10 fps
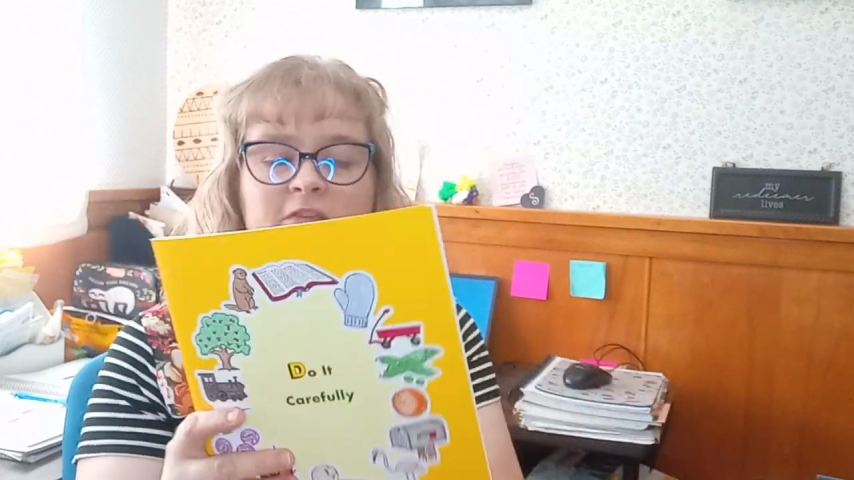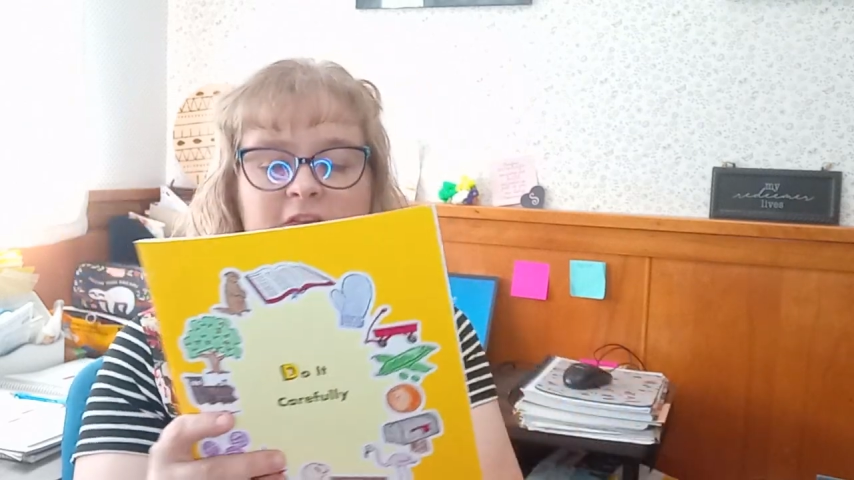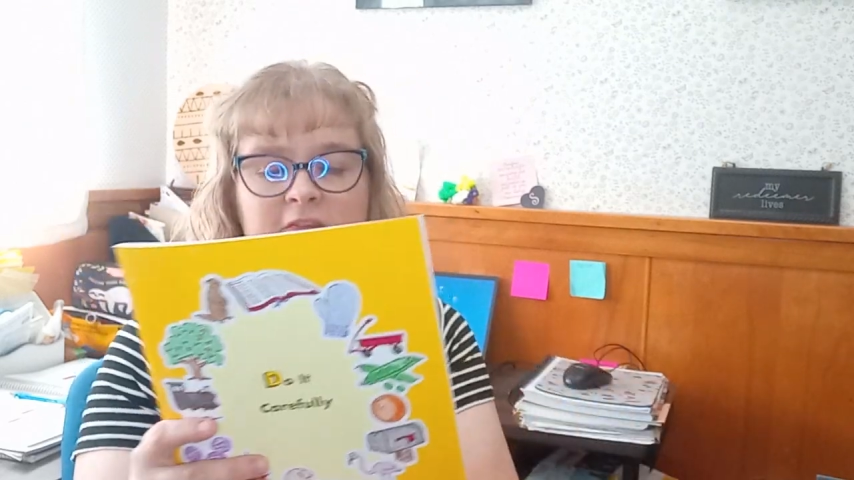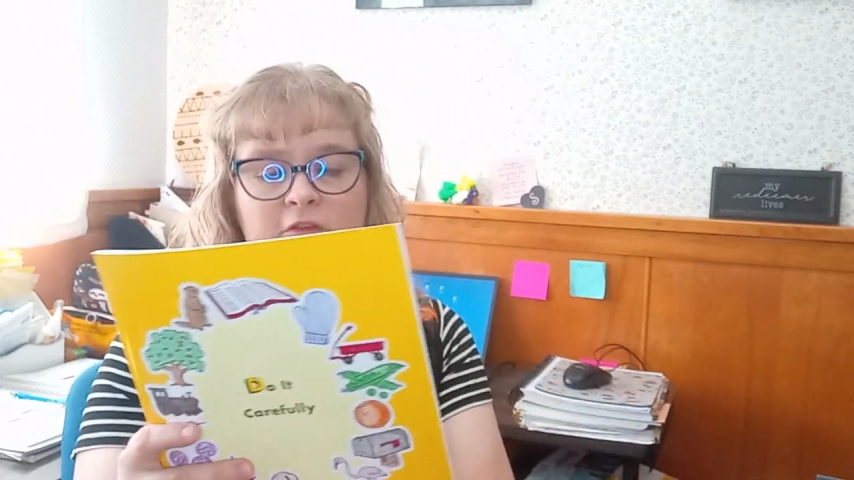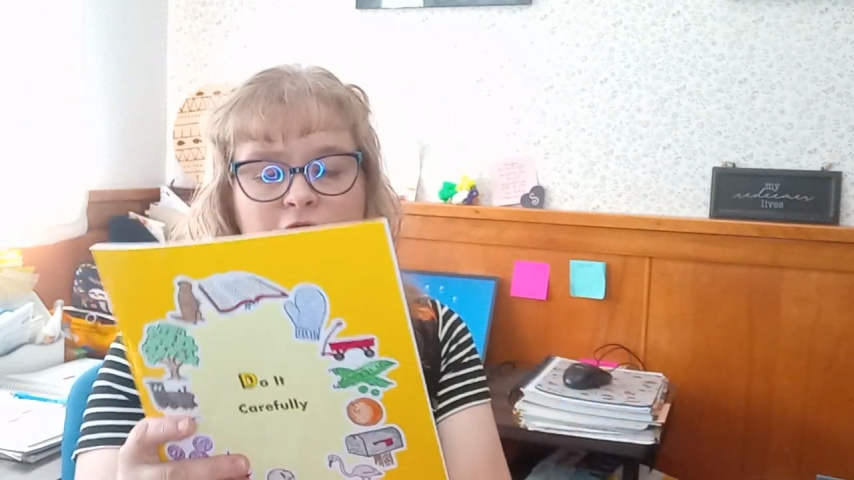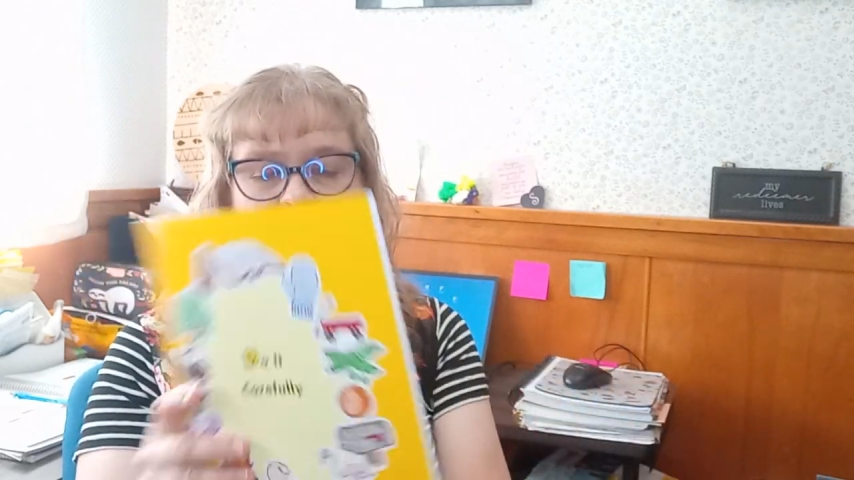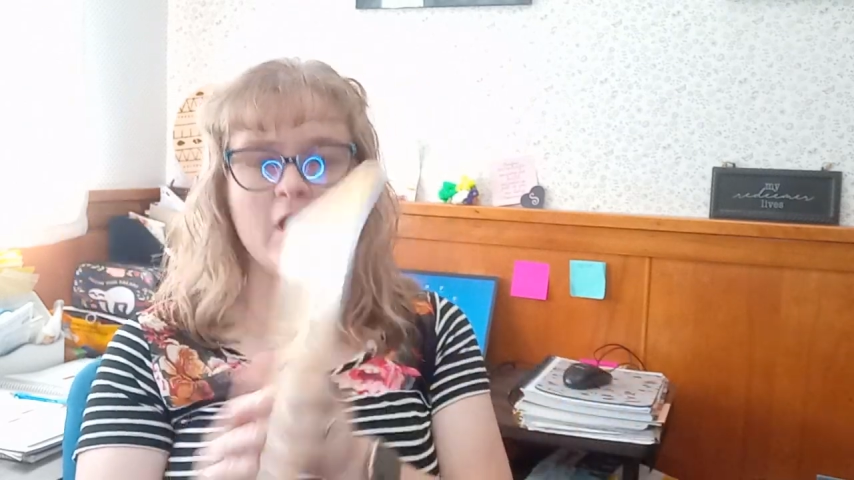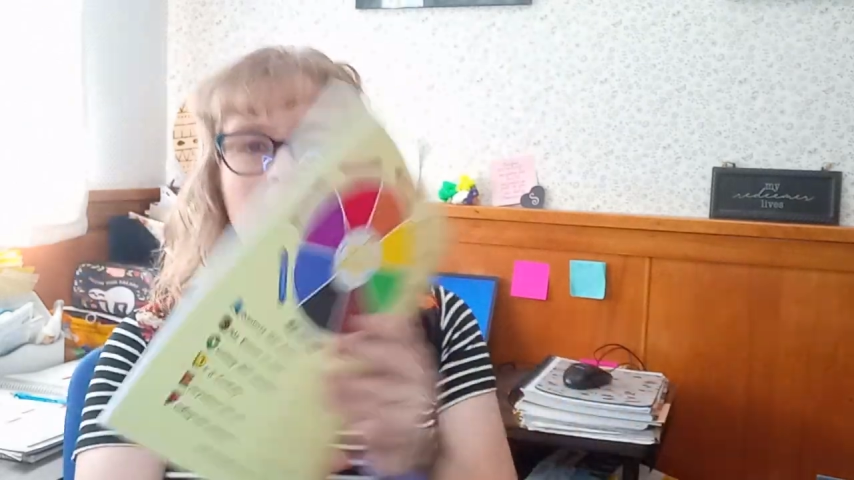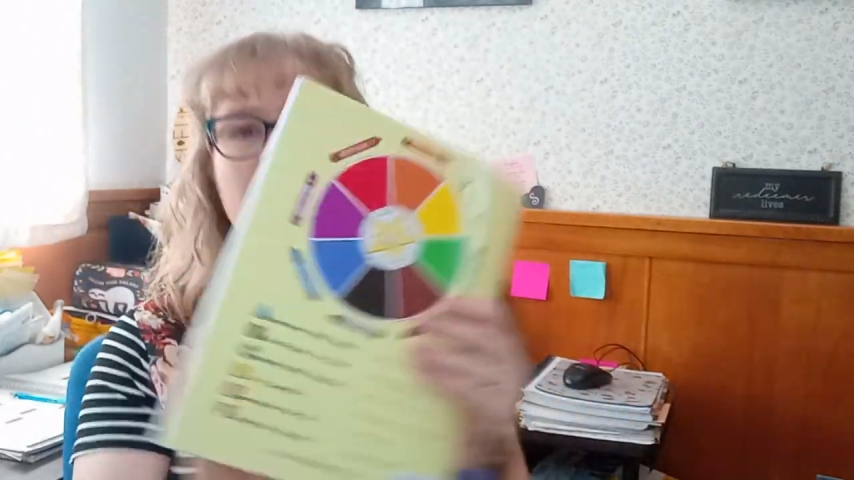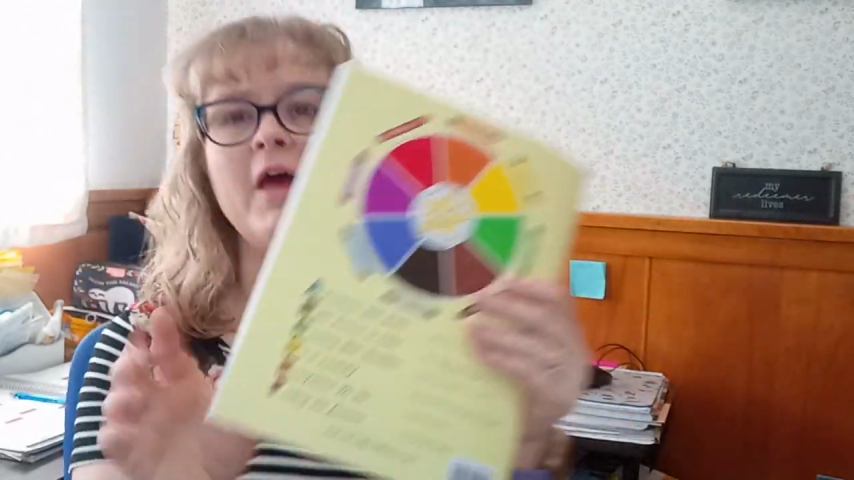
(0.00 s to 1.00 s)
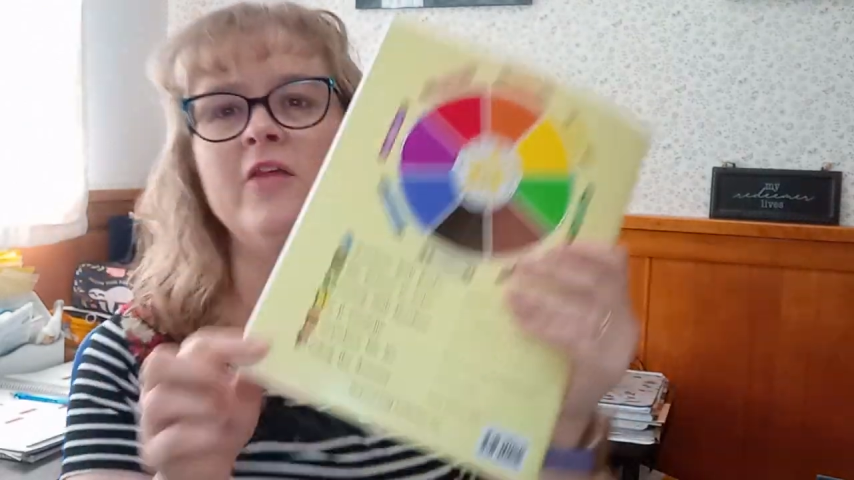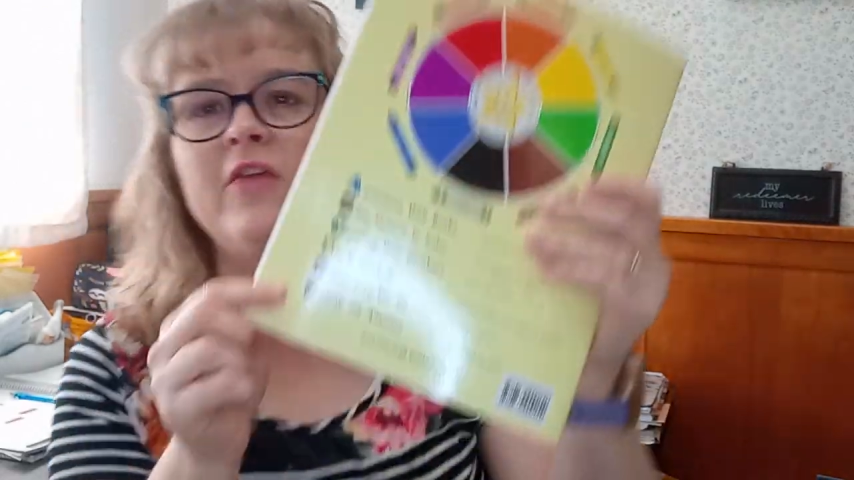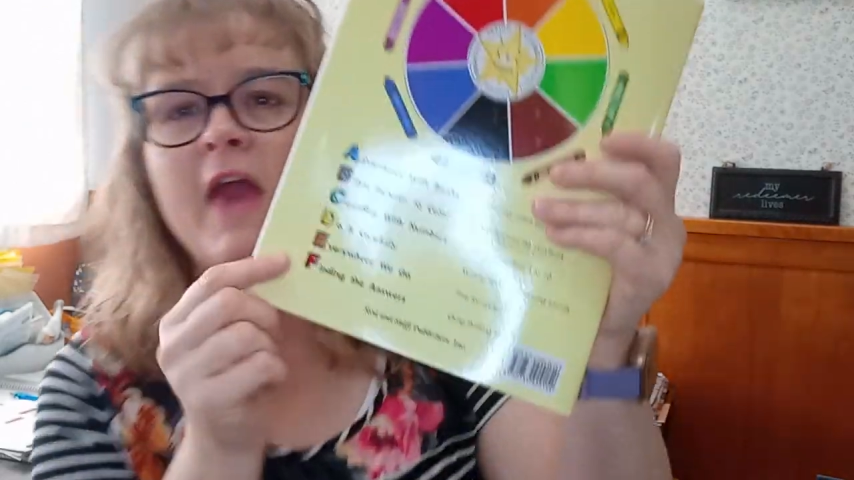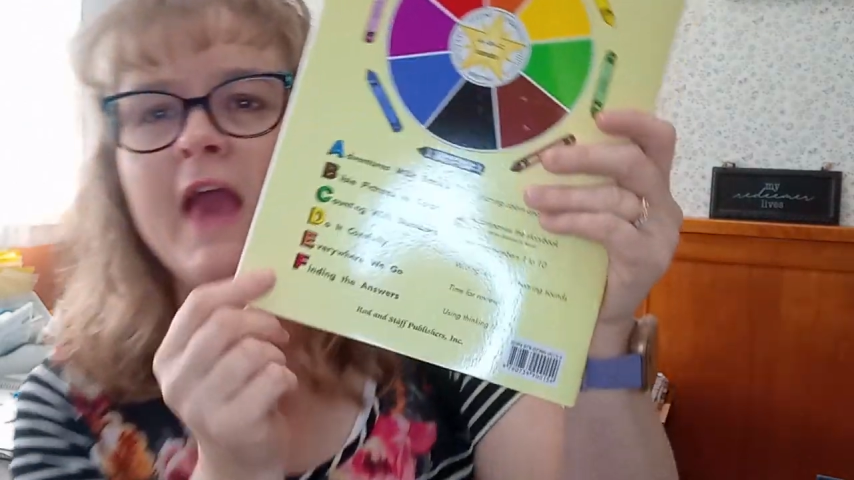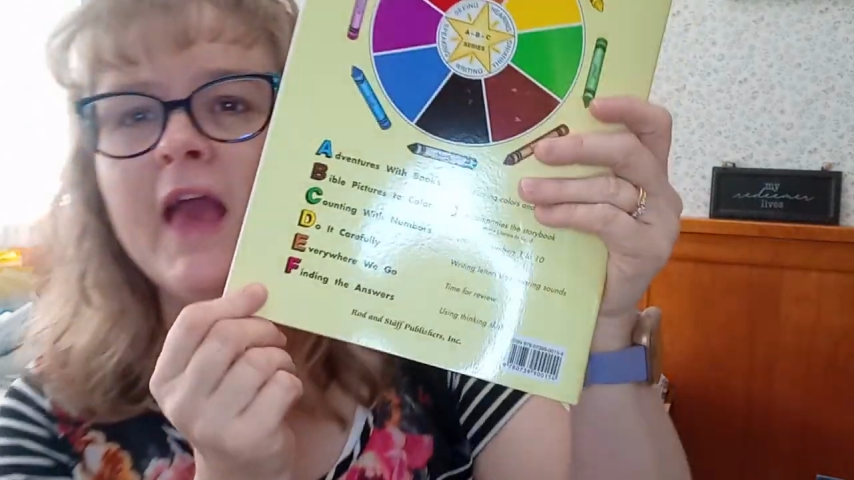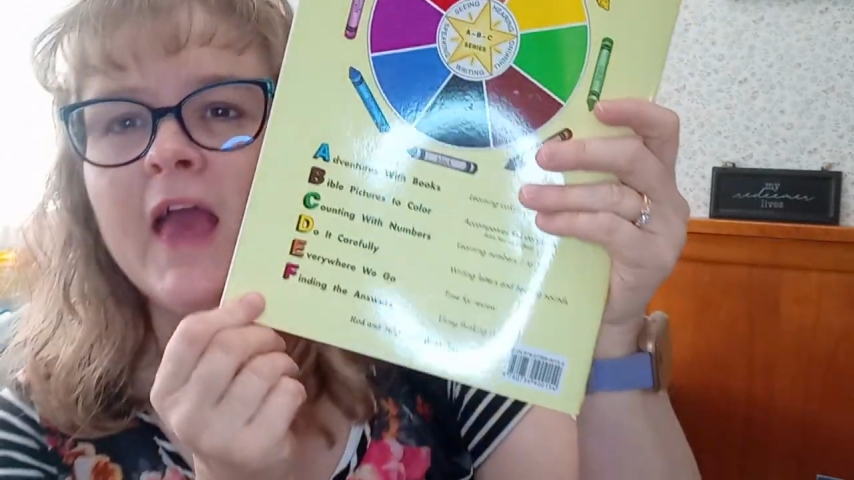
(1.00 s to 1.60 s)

This is from the